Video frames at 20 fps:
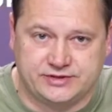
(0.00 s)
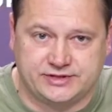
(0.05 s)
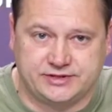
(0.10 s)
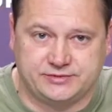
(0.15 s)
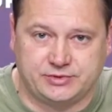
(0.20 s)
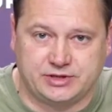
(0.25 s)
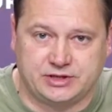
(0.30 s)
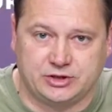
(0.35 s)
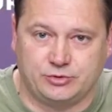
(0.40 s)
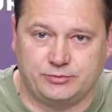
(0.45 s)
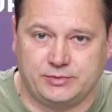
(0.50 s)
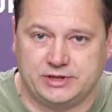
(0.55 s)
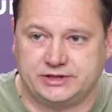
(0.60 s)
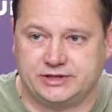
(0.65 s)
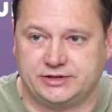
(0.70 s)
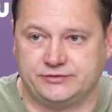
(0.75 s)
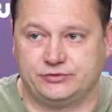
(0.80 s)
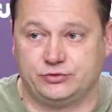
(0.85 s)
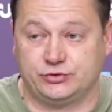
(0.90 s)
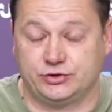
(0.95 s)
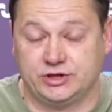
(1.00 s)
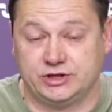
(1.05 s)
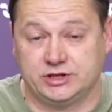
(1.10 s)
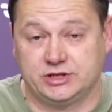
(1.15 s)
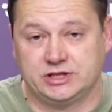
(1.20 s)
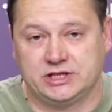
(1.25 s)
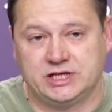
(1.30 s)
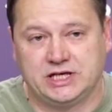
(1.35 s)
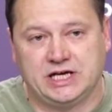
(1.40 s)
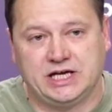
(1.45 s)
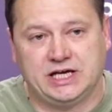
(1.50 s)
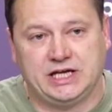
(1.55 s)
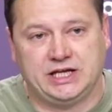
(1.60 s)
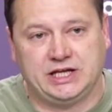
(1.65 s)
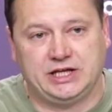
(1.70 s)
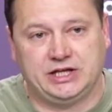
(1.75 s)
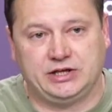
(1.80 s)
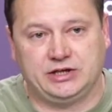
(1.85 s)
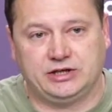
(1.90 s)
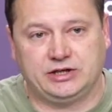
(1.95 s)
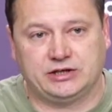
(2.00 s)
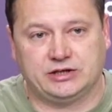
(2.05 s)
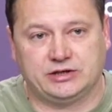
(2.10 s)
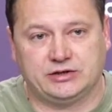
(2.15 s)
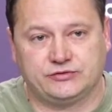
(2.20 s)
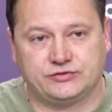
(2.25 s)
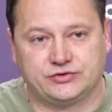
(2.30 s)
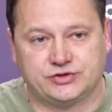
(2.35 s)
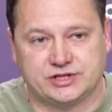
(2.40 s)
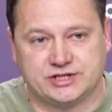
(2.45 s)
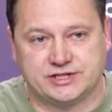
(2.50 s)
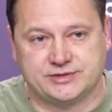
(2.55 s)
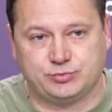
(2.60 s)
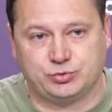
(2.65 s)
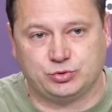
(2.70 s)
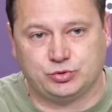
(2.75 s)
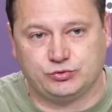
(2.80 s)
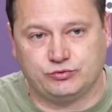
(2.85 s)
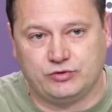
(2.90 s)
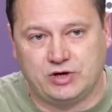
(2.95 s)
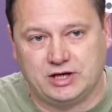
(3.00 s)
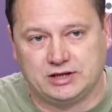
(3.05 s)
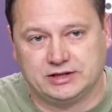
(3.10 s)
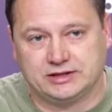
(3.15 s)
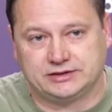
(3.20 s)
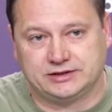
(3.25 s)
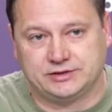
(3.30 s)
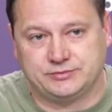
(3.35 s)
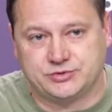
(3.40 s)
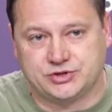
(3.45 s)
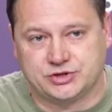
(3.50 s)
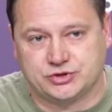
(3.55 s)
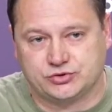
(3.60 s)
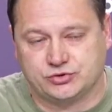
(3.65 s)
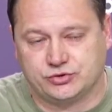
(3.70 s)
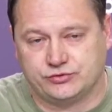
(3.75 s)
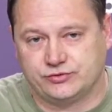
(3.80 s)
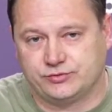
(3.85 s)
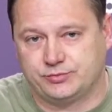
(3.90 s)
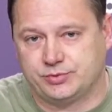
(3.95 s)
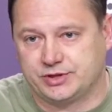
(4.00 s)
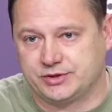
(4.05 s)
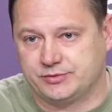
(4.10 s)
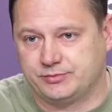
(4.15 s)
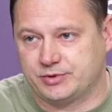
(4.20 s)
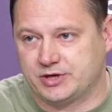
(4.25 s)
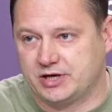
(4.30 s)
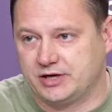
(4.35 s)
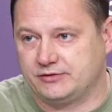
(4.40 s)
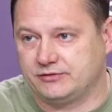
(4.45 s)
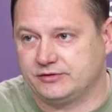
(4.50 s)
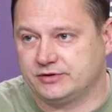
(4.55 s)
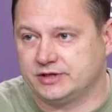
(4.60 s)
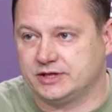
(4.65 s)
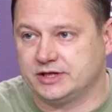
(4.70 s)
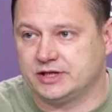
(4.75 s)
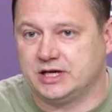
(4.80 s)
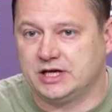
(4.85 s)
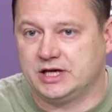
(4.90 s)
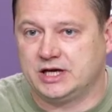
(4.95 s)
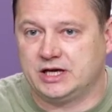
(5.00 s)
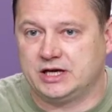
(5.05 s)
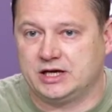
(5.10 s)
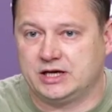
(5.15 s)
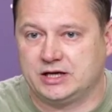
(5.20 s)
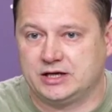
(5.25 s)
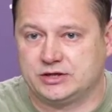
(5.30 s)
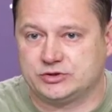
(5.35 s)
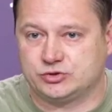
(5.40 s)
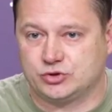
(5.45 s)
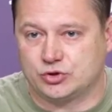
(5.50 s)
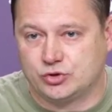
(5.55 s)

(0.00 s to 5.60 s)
938 kilometers of roads and constructed temporary